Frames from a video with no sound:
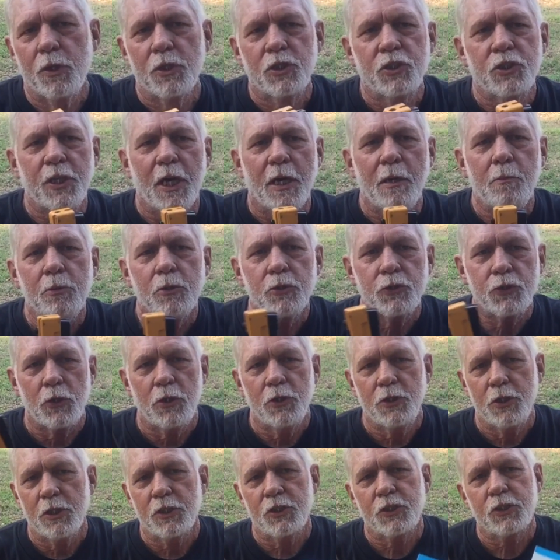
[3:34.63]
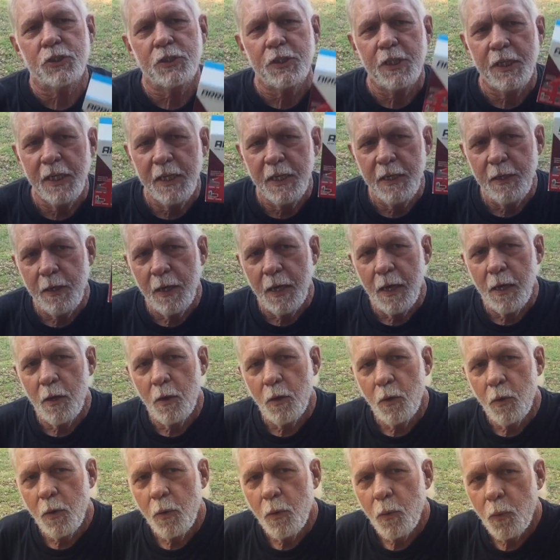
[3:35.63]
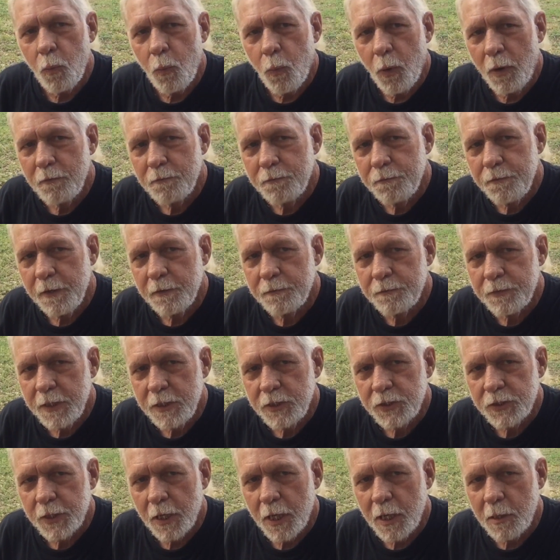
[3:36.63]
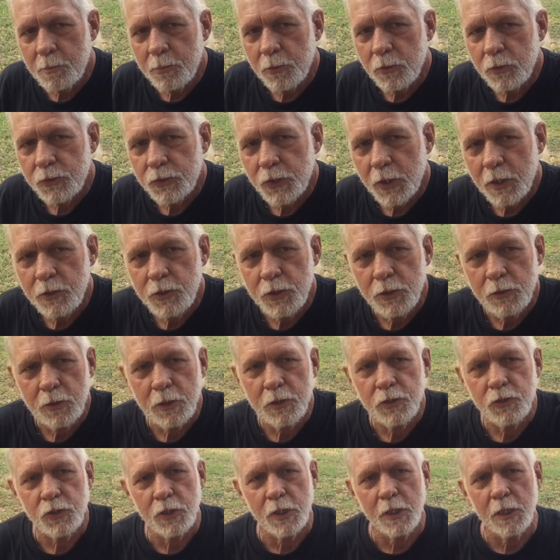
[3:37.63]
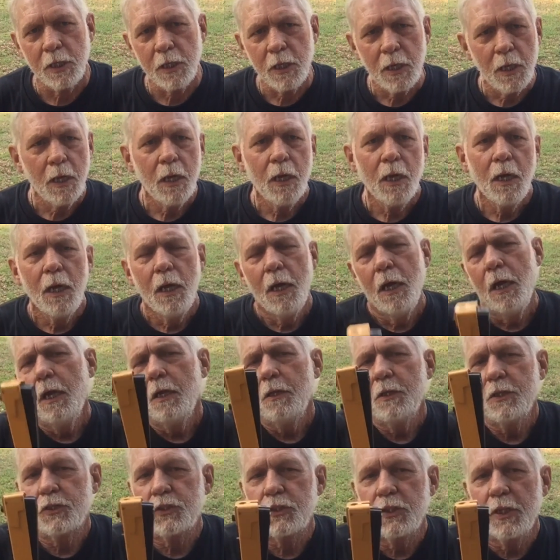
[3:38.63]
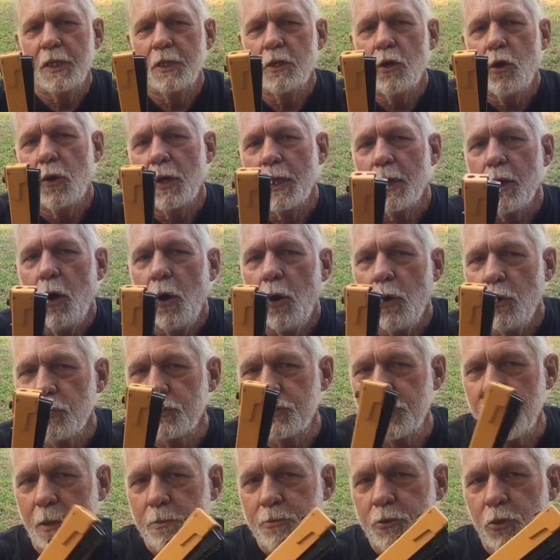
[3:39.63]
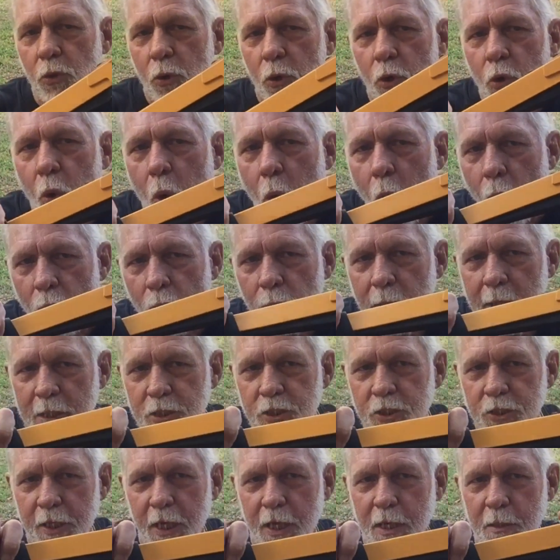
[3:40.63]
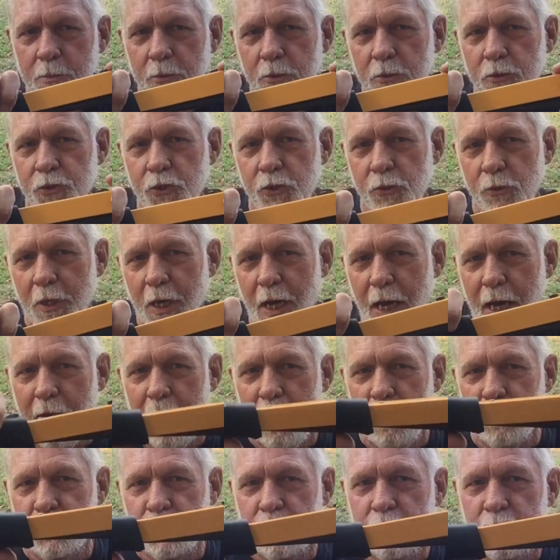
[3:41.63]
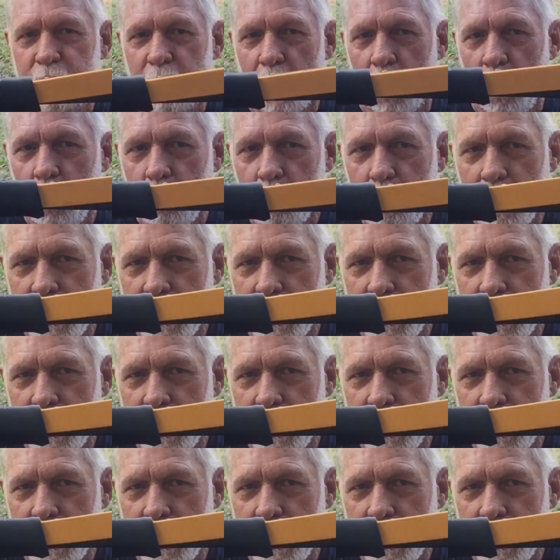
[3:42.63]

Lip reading: the staples are just T150 staples, as you can see. This thing only holds up to a 1/4 inch staple, so guys, don't